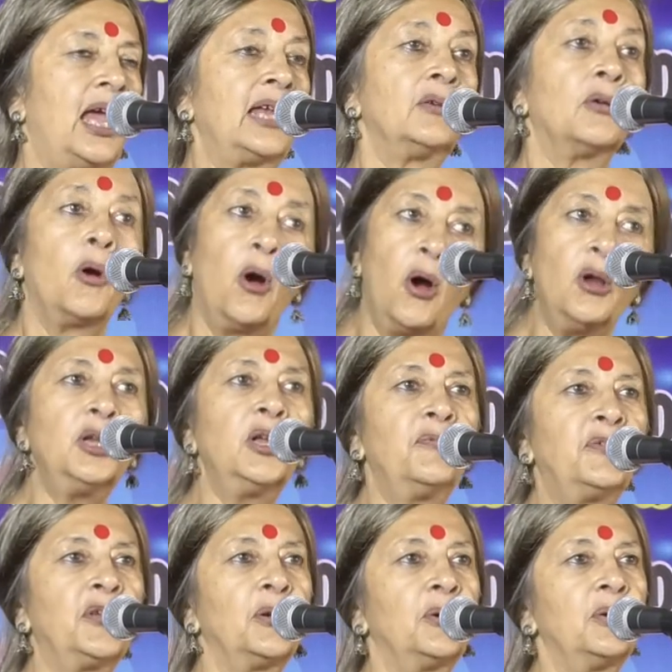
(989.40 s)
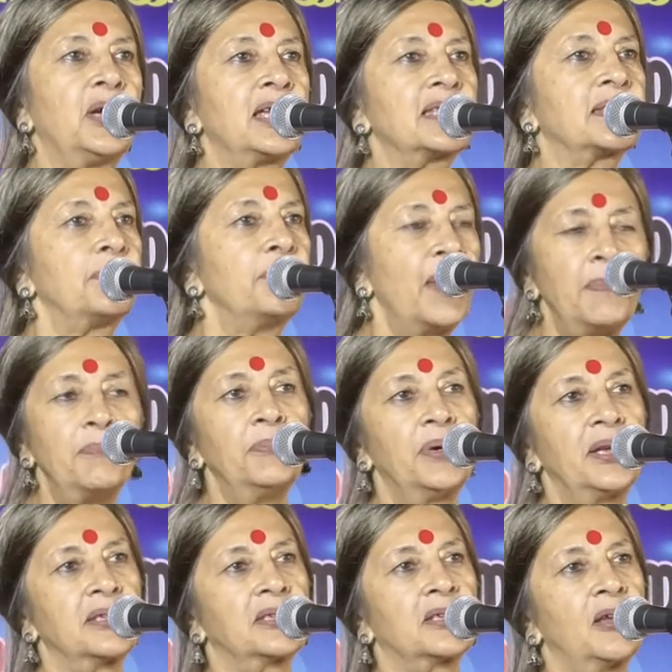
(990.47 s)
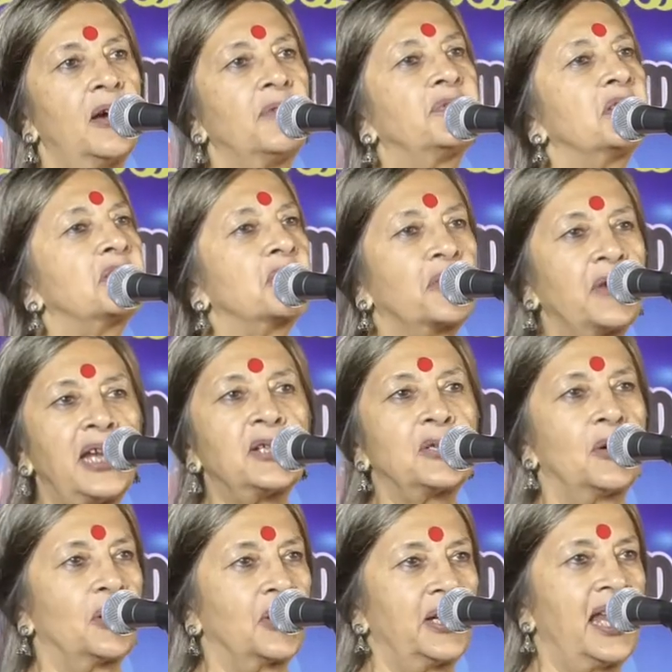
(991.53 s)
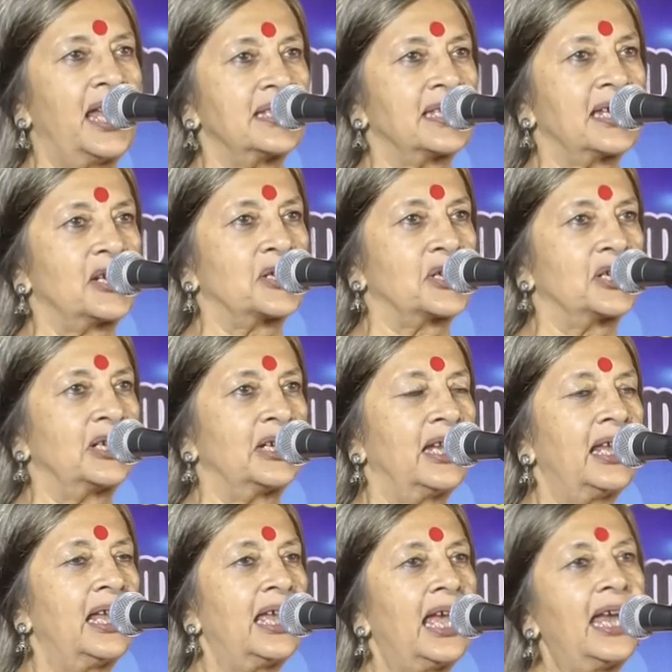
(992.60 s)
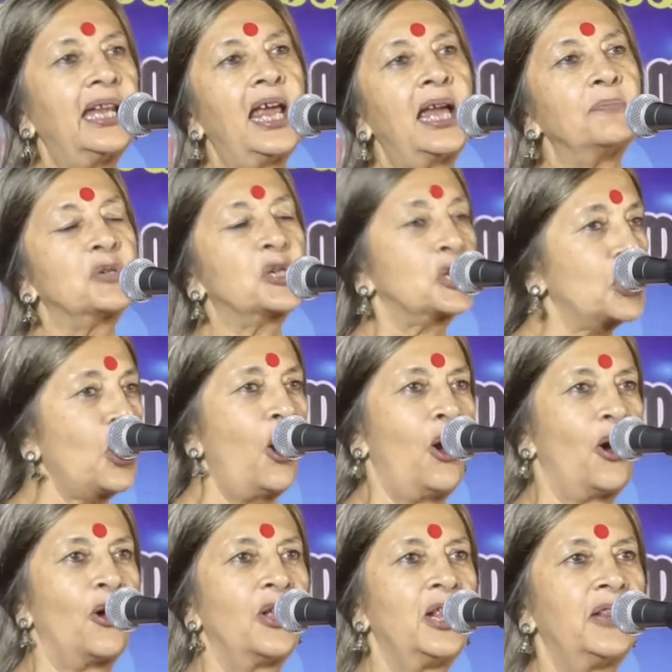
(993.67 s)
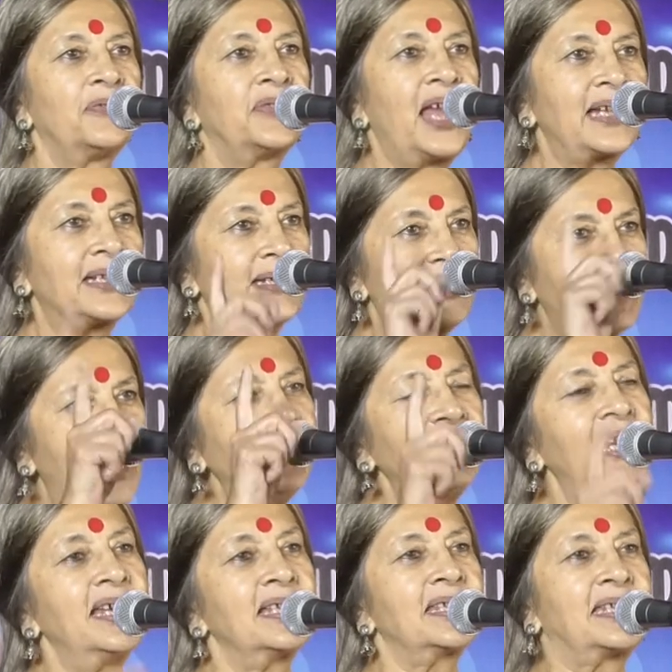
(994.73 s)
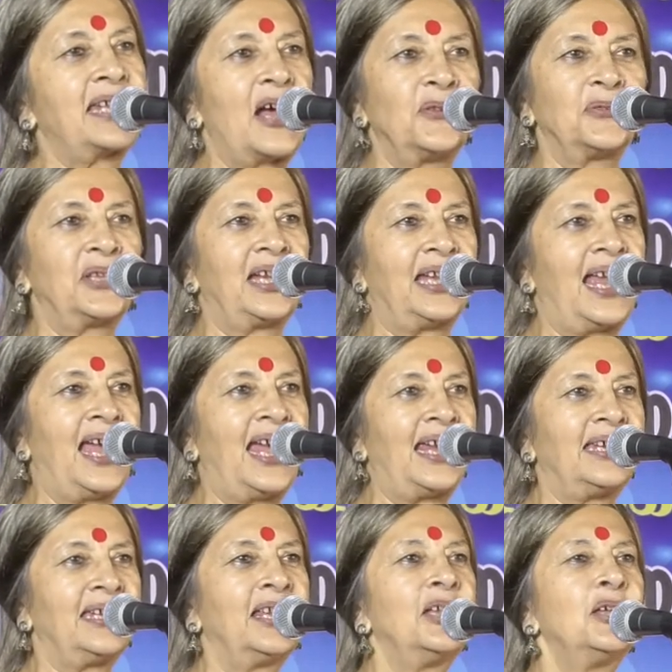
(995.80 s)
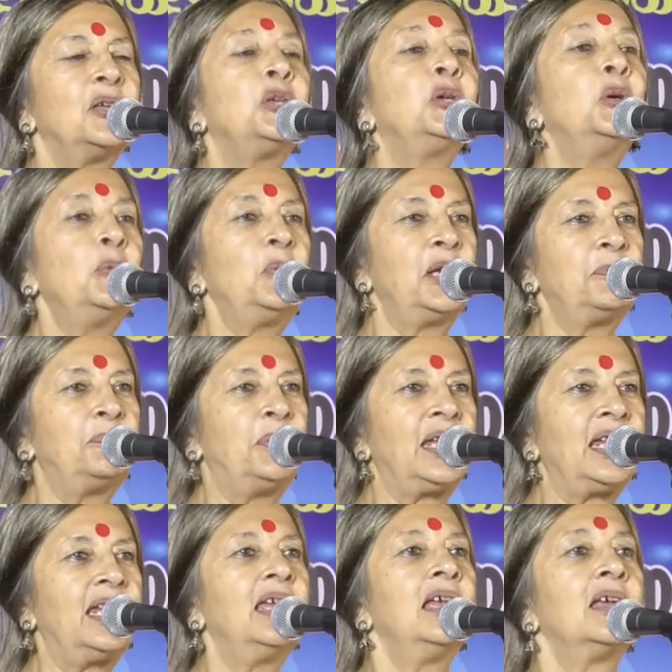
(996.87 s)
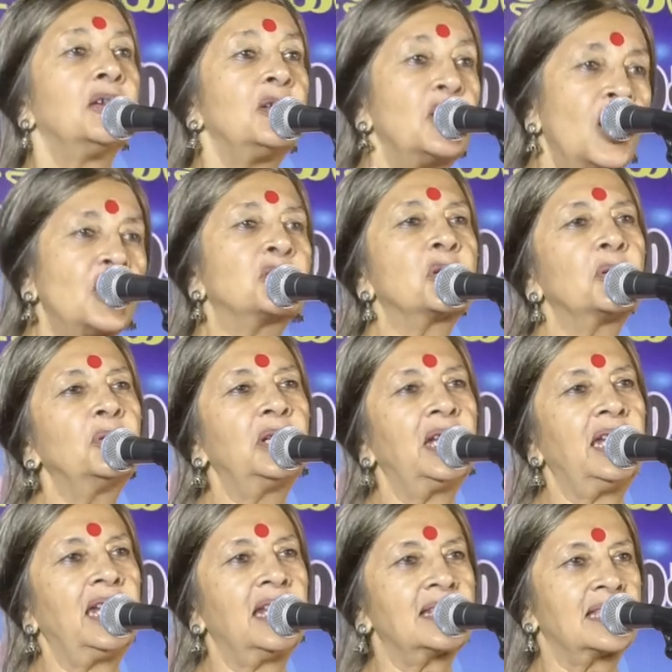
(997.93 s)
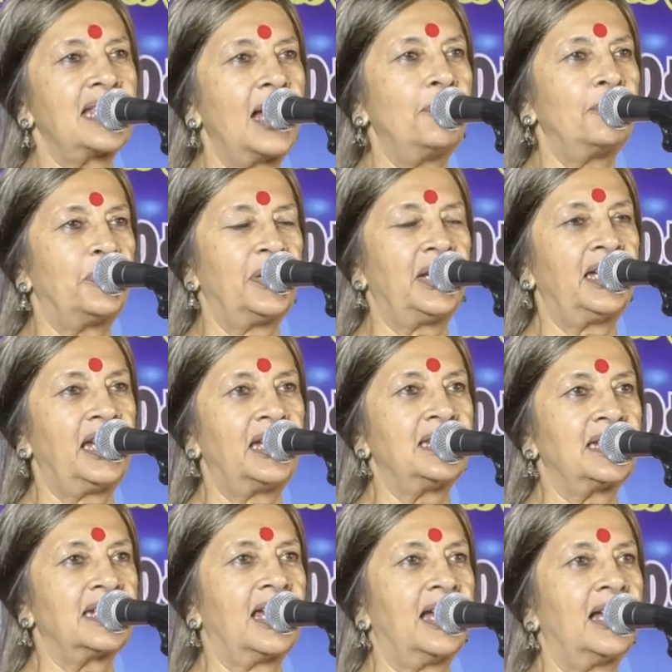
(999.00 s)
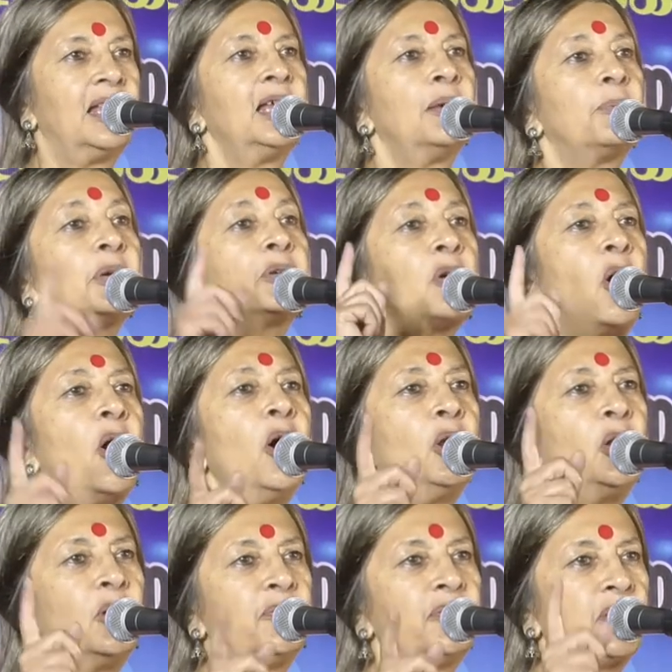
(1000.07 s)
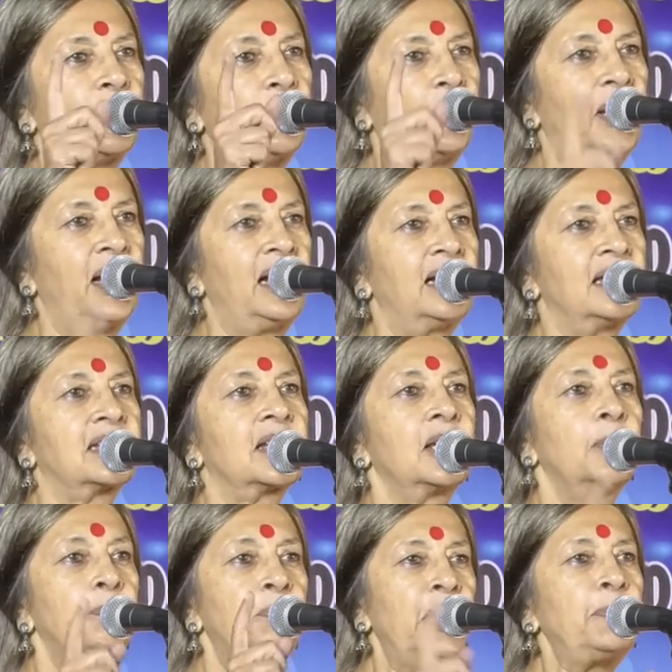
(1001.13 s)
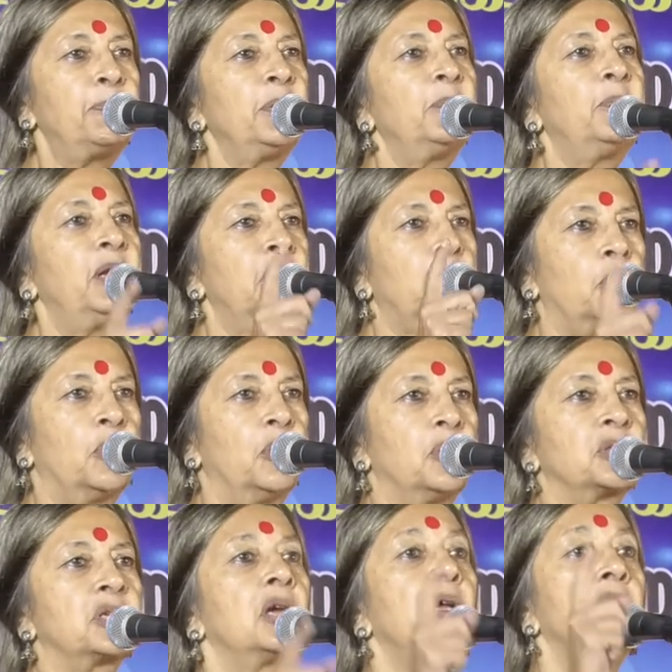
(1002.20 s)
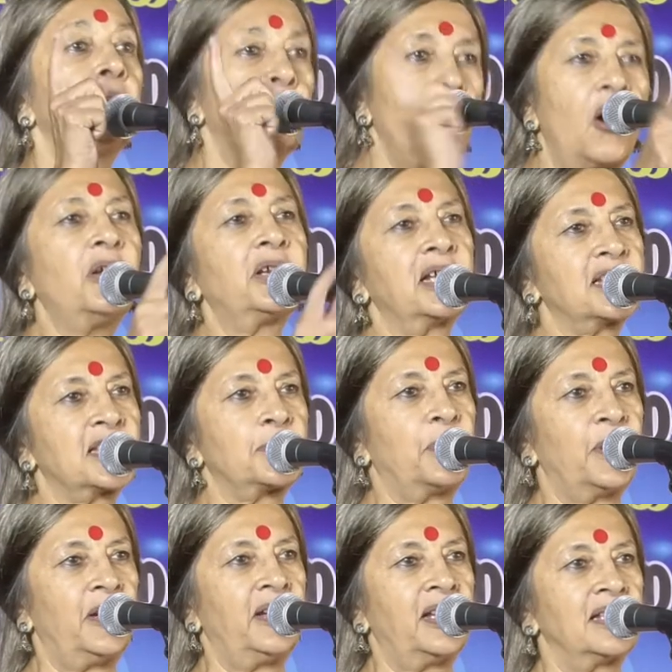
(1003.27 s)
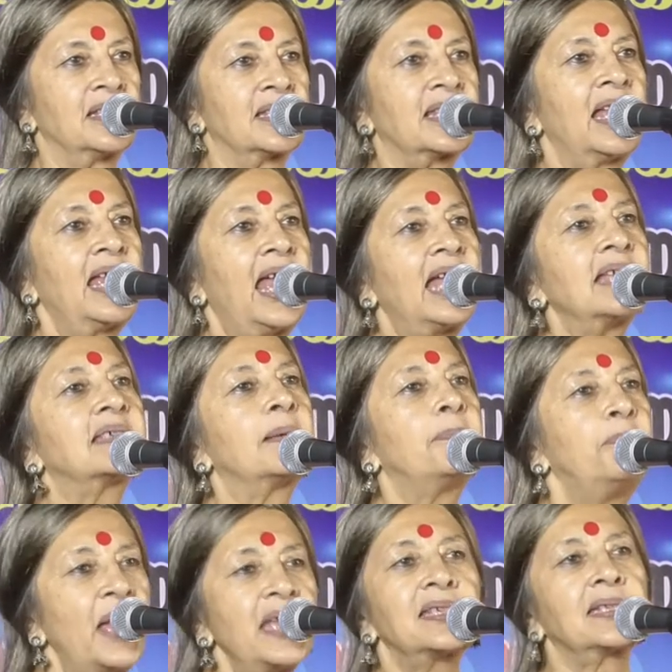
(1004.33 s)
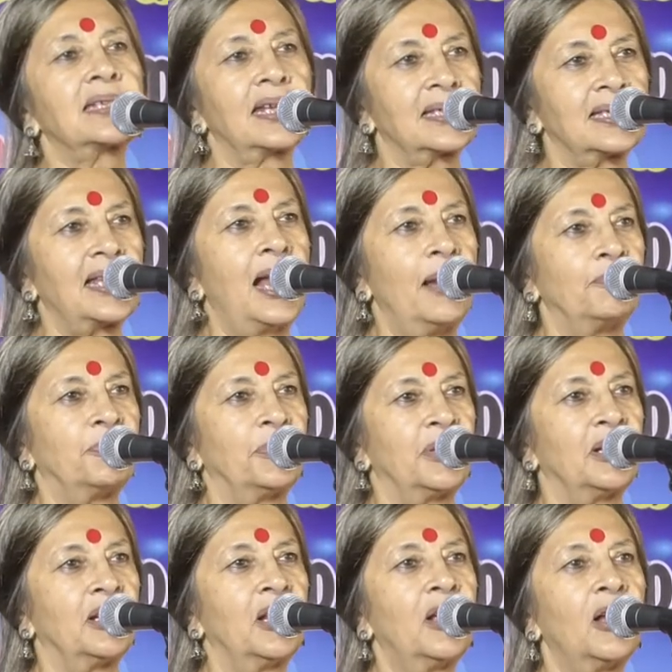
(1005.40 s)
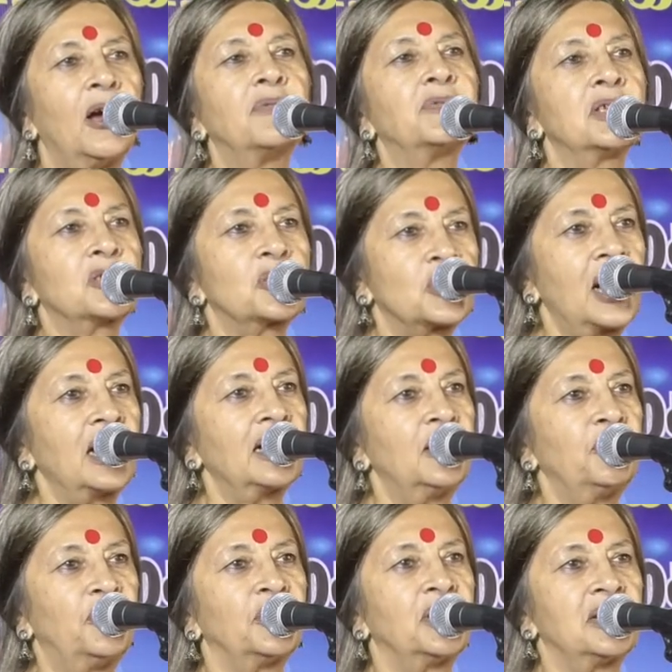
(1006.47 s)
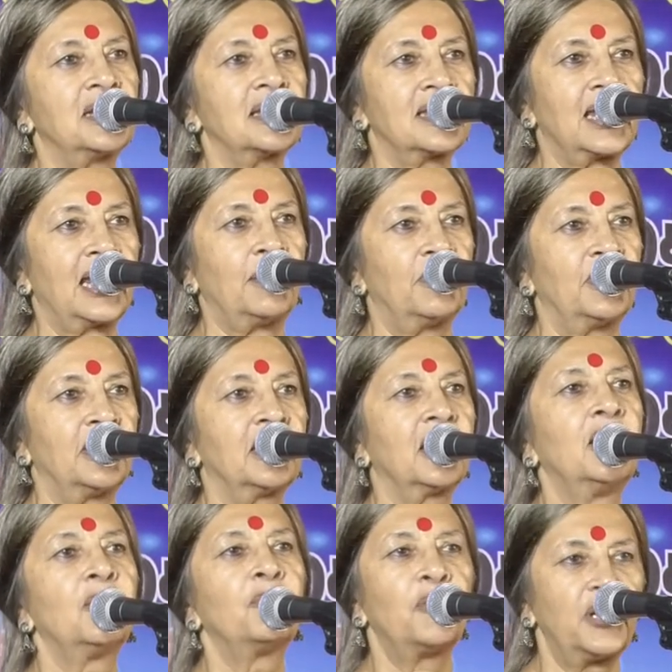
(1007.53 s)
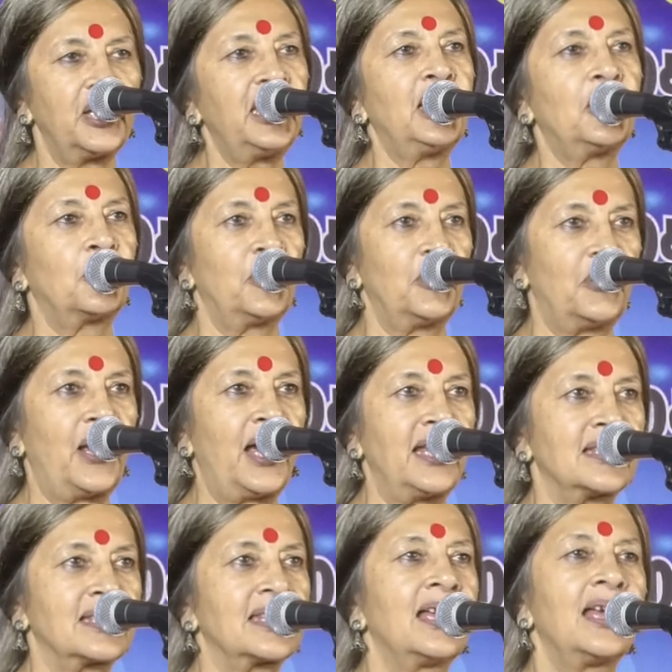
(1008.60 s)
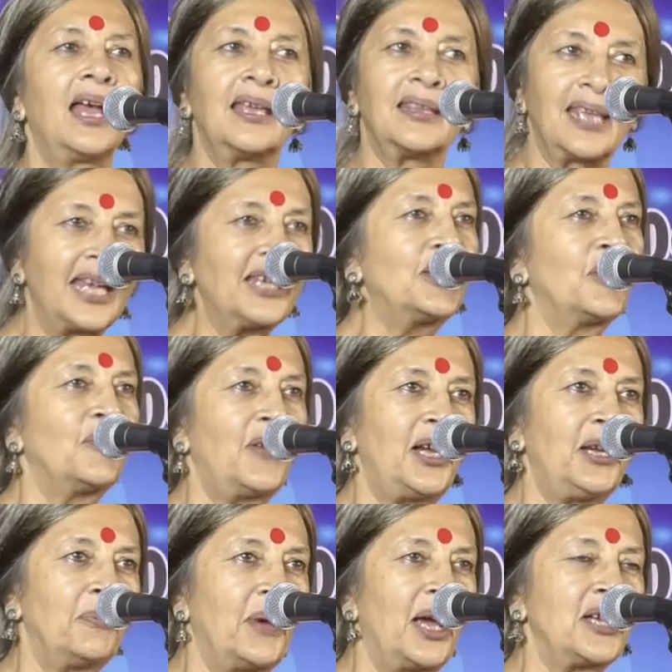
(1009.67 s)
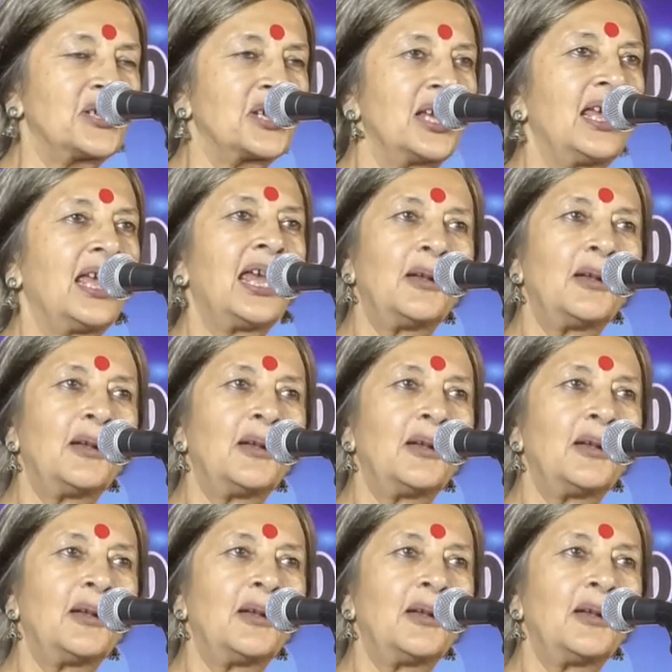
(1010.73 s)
and all of you as members of this great organization. And I'm sure that 10 years down the line, you will be not only an example in India, but all over the world, people will quote your experience as the best example of the struggle for the disabled, for equal rights. I thank you very much.